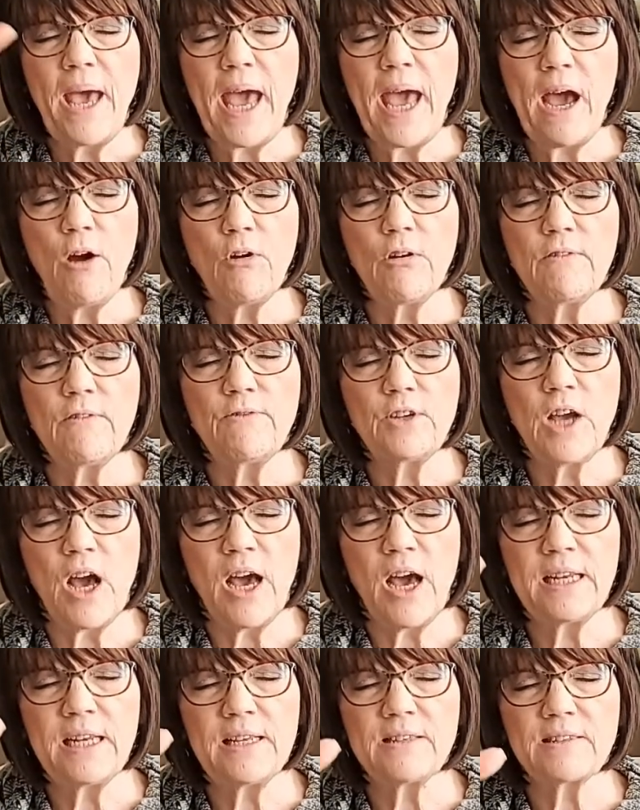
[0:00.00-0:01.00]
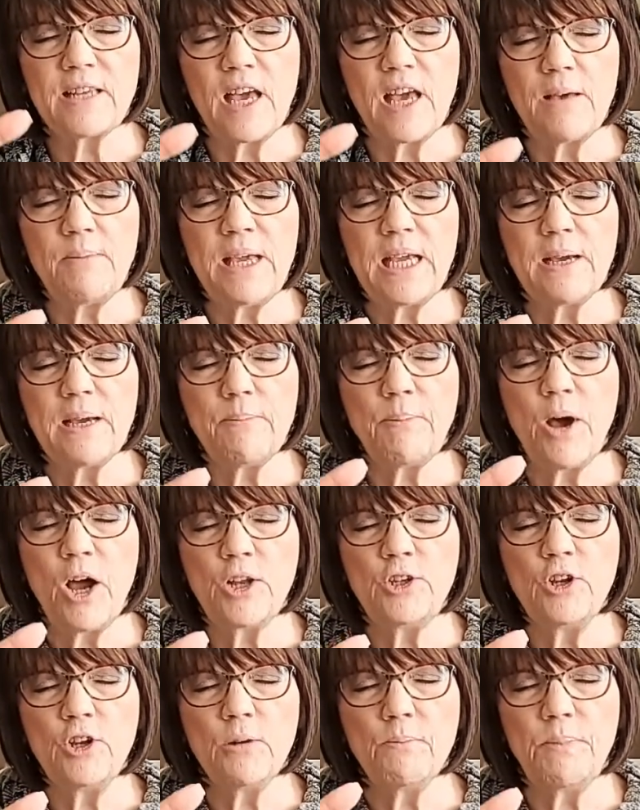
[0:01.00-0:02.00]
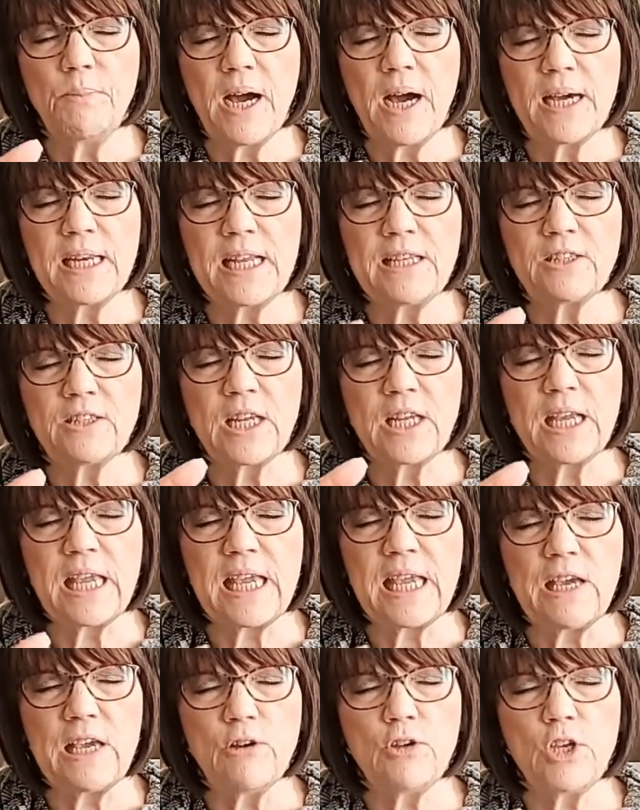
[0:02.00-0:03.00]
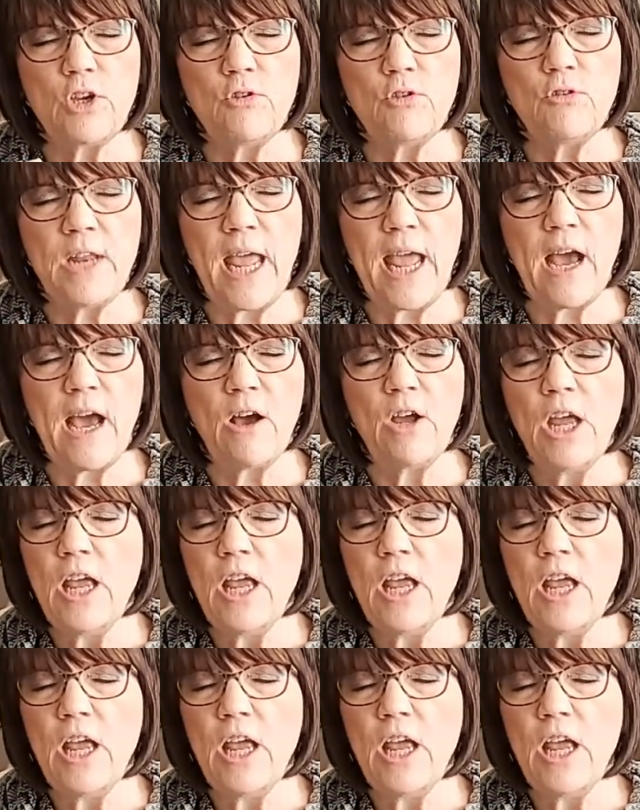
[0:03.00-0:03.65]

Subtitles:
Power of God is coming upon your bodies to heal you now.